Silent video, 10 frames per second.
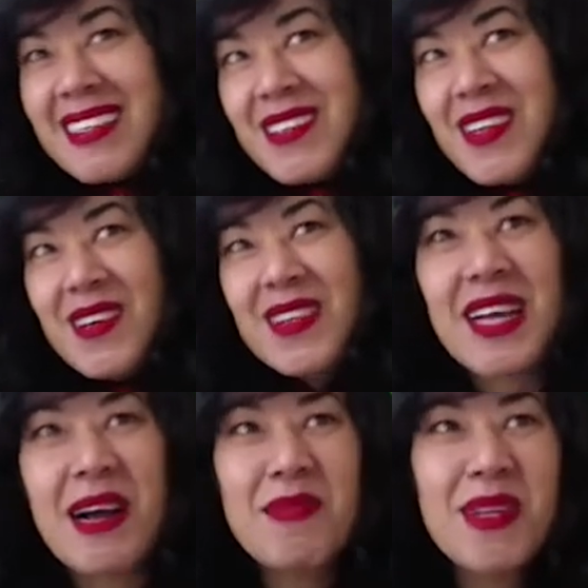you know, they
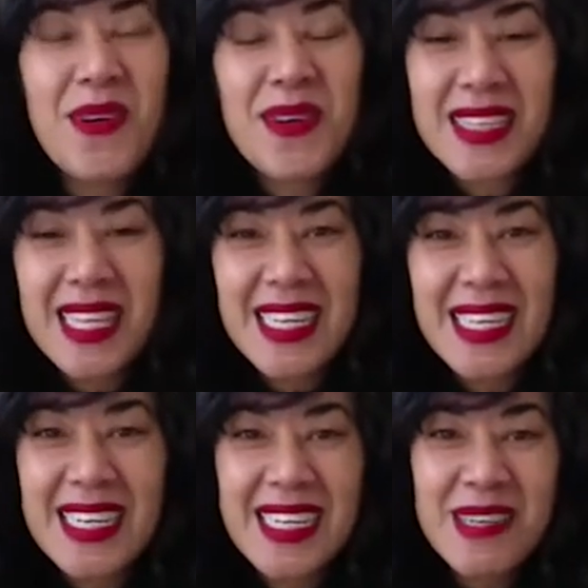come along and they
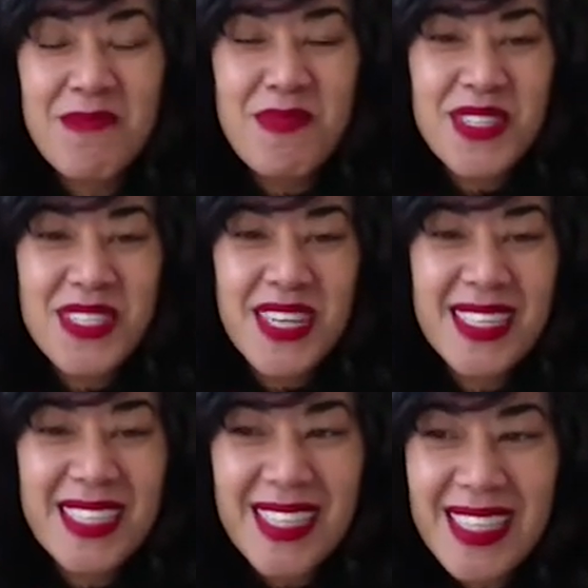really appreciate it.